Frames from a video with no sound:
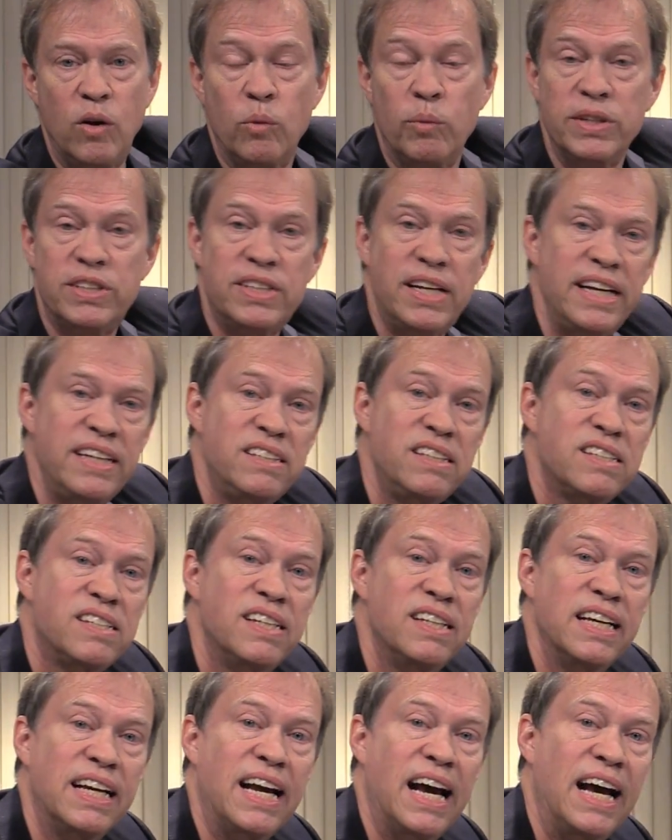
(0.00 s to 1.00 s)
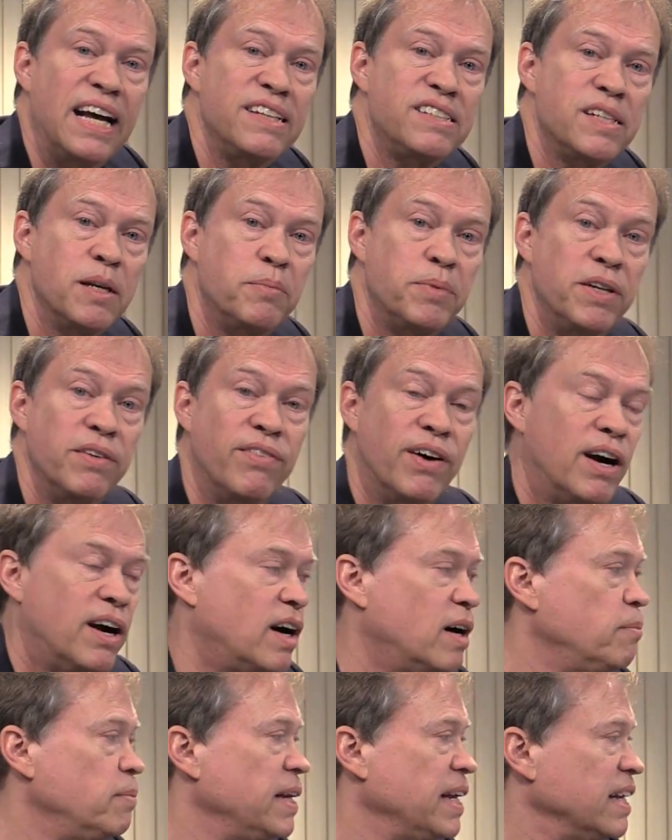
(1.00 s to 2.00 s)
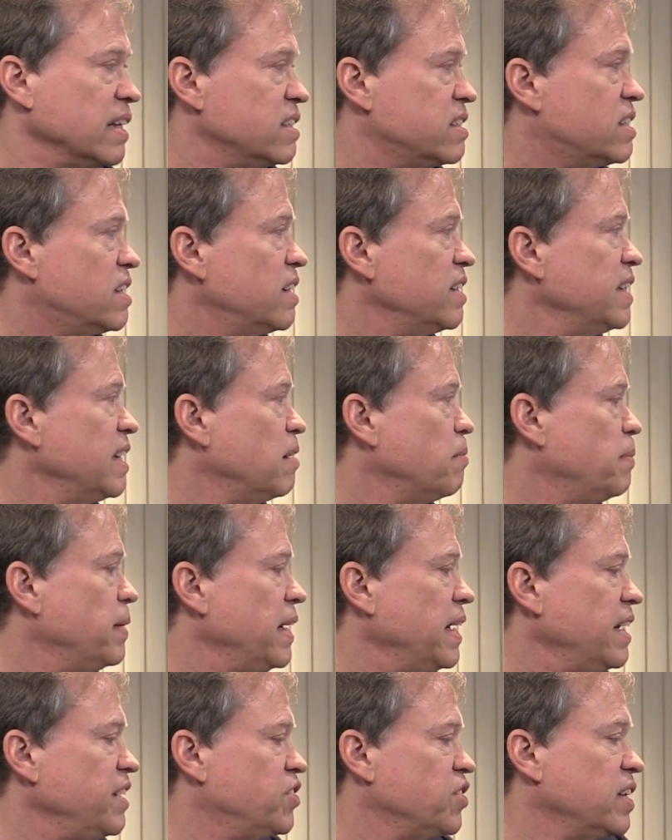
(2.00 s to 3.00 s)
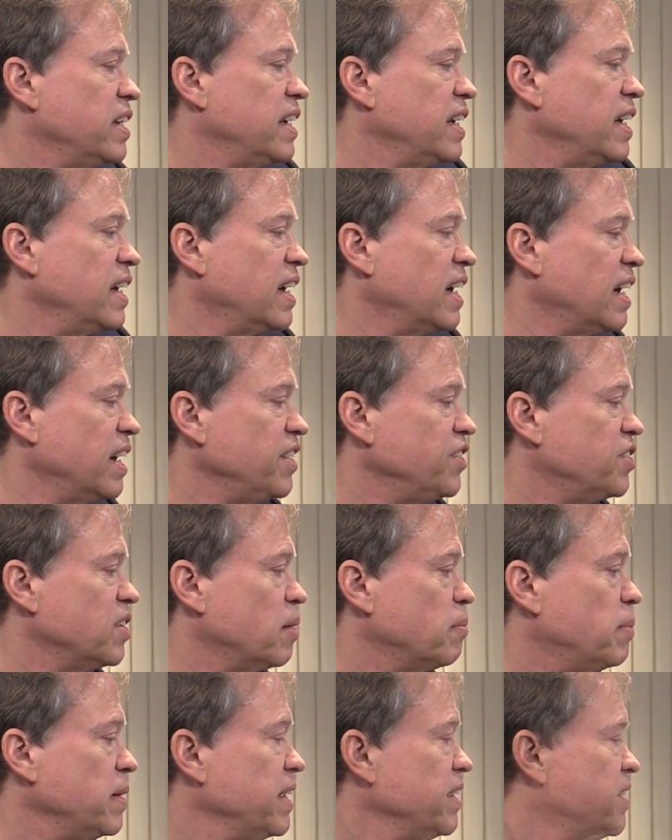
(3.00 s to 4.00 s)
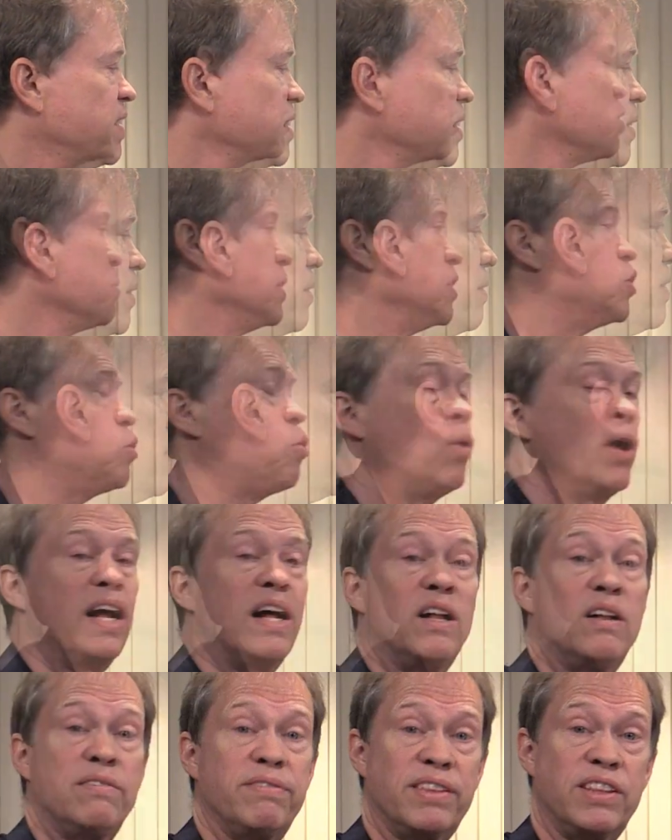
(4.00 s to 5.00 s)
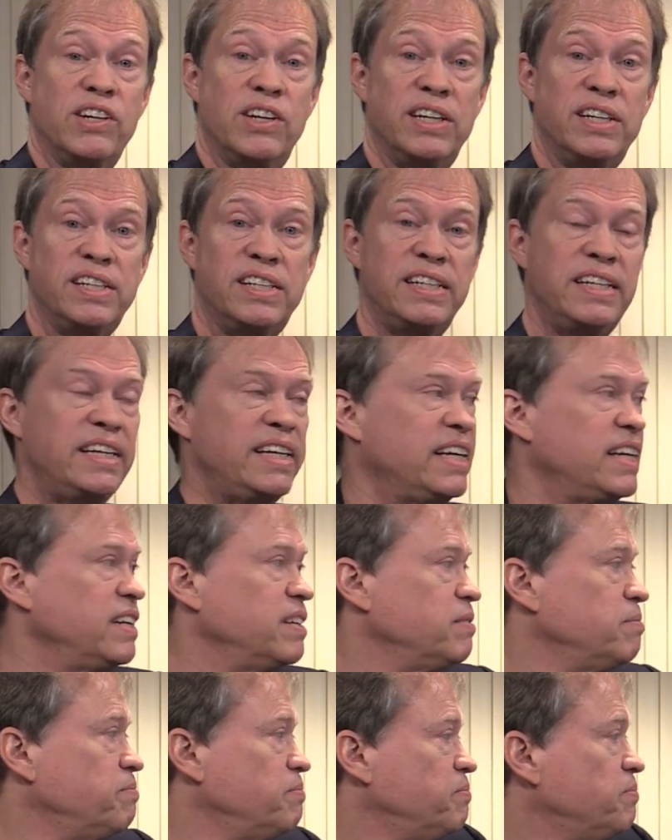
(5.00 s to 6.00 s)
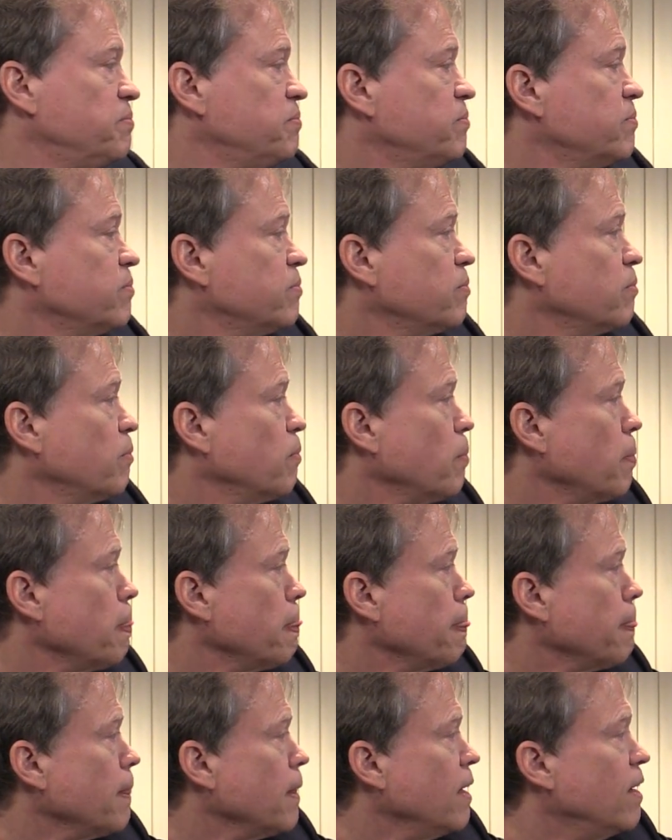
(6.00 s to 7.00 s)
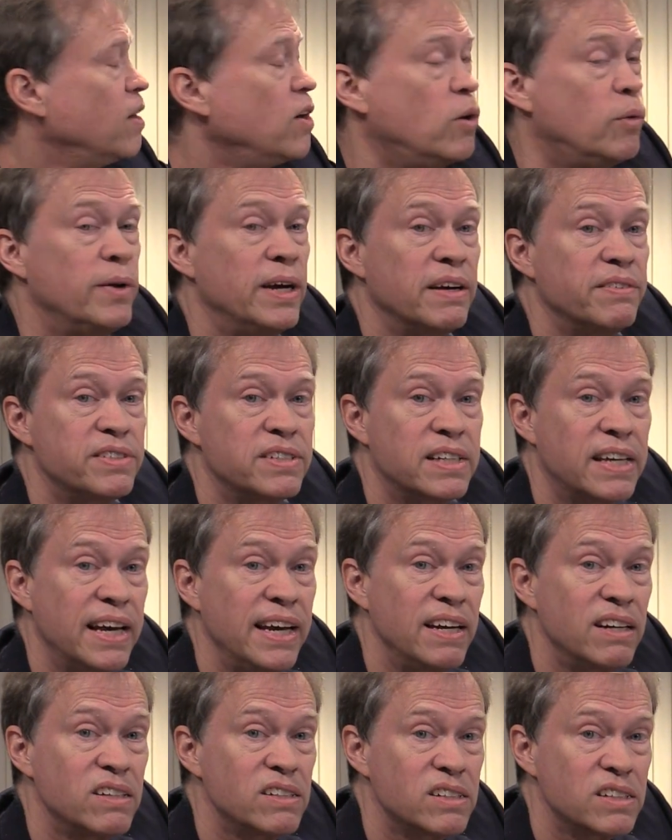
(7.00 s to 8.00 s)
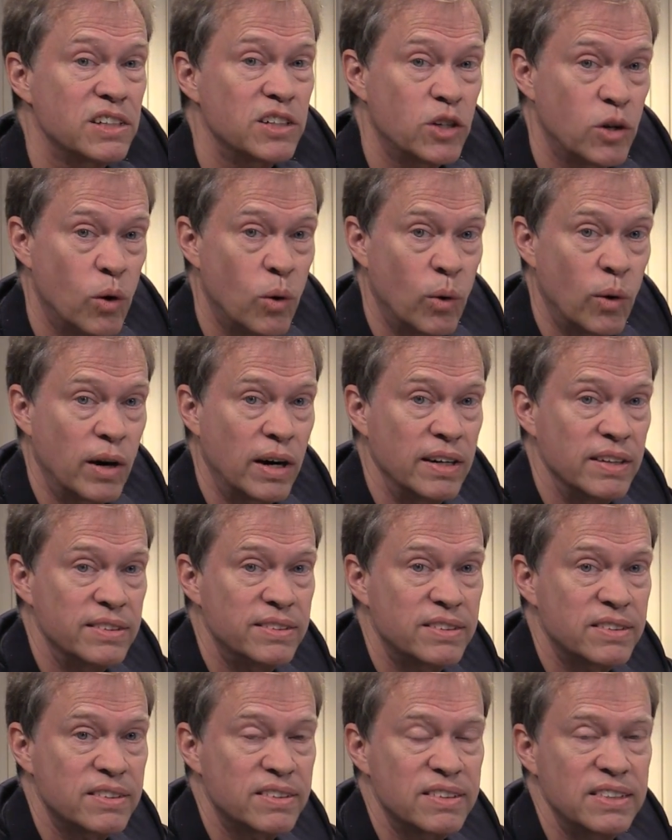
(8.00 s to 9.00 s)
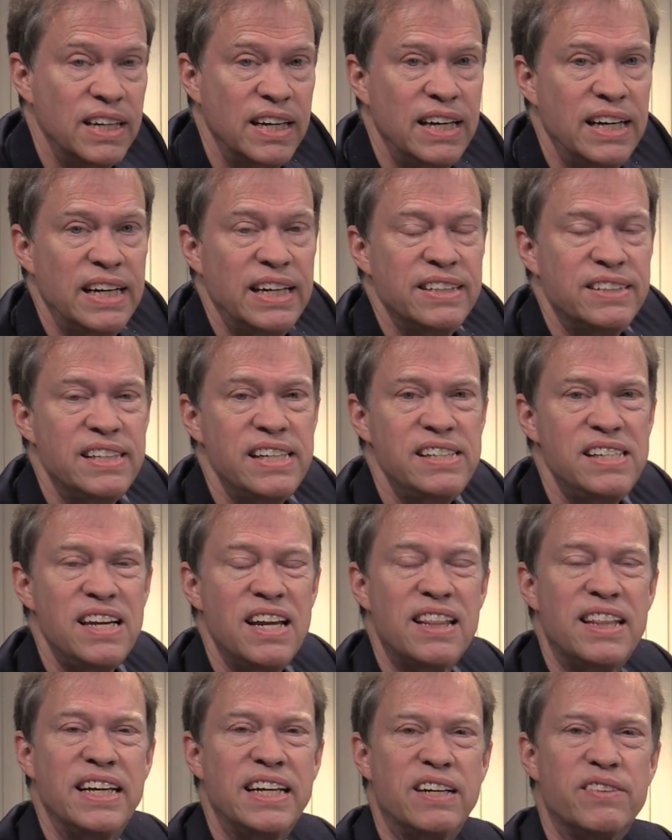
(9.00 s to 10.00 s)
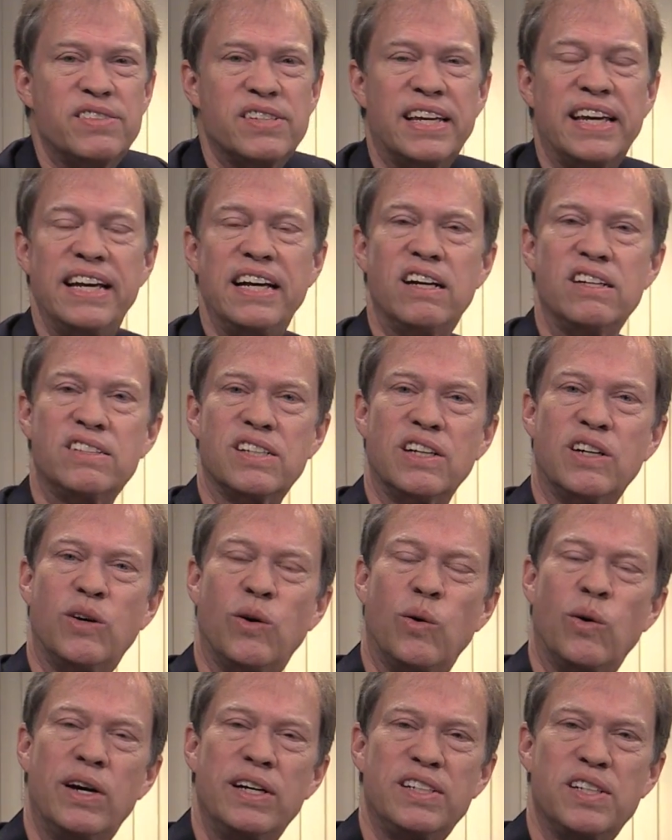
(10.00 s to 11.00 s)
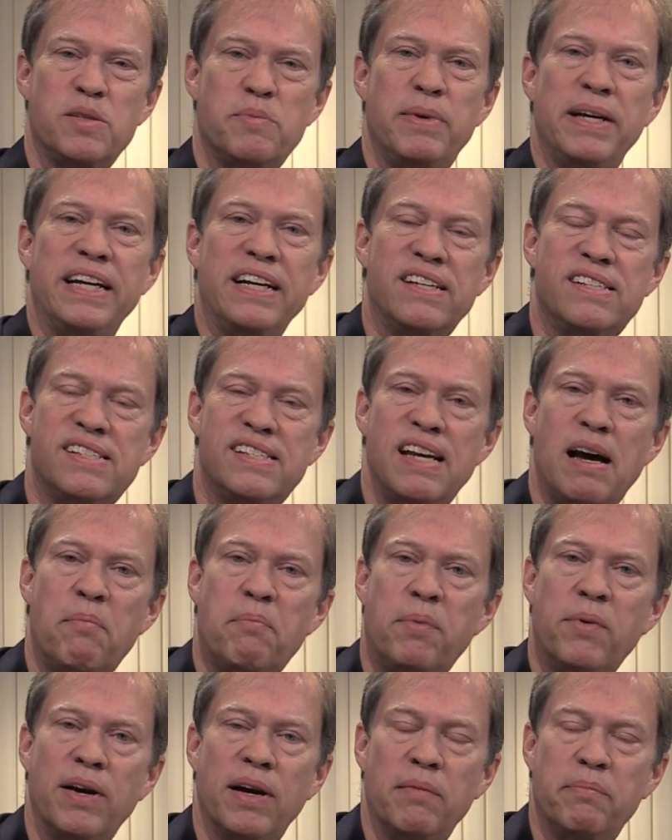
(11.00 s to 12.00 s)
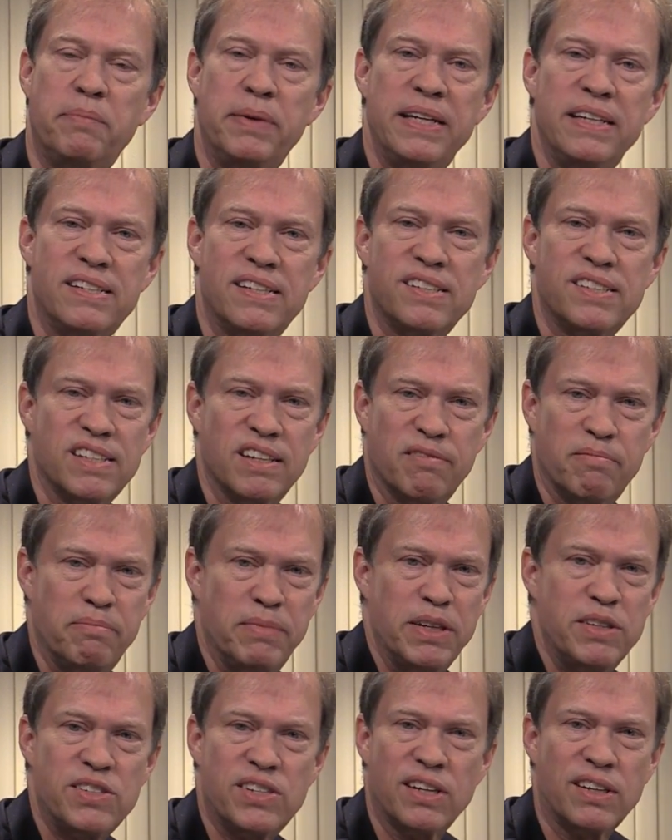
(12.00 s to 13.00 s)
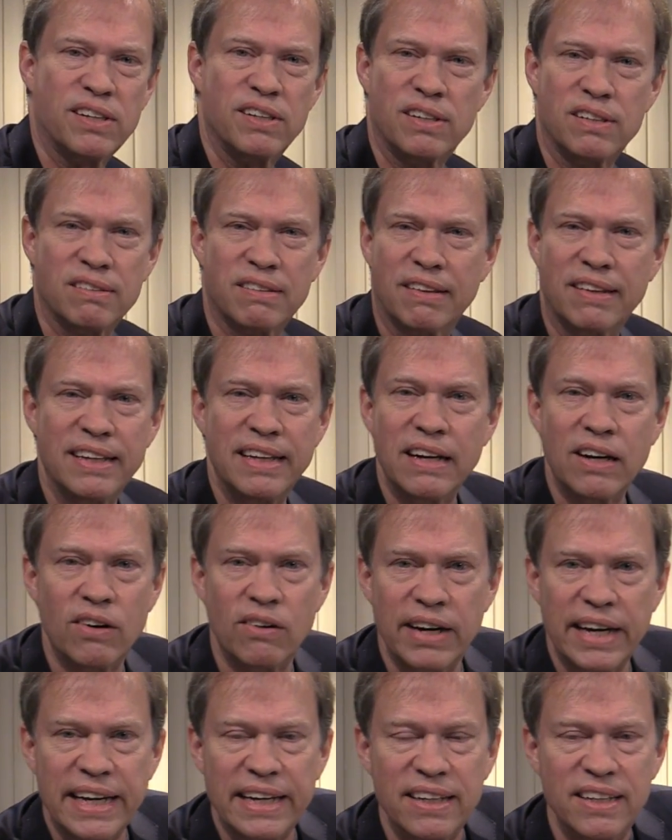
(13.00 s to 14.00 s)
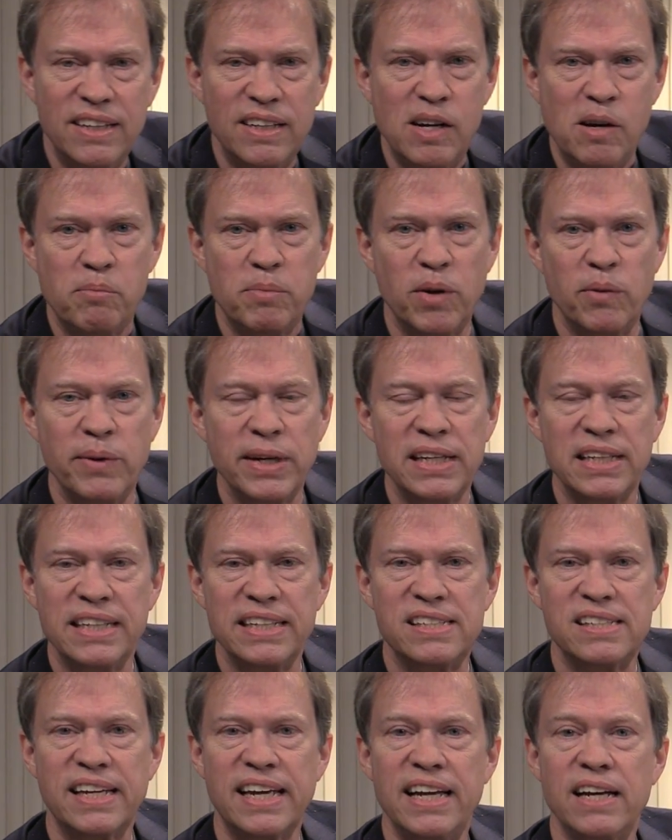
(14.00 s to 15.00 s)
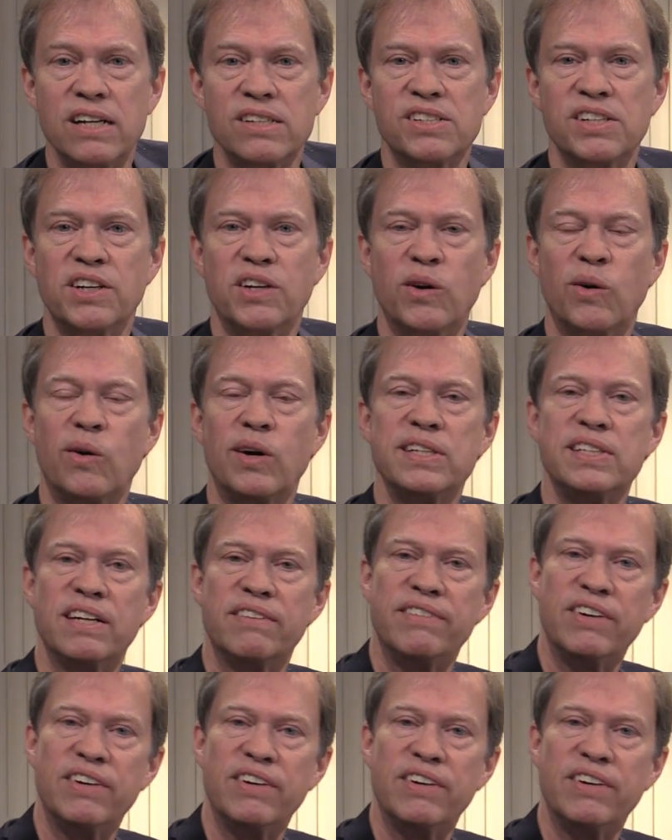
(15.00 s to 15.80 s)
Which takes us to the concept of harmony. Let's turn that page again, jumping to 12:13. We have scales and chords. It's easy to think of scales and chords as being separate pieces of musical theory, but really scales and chords are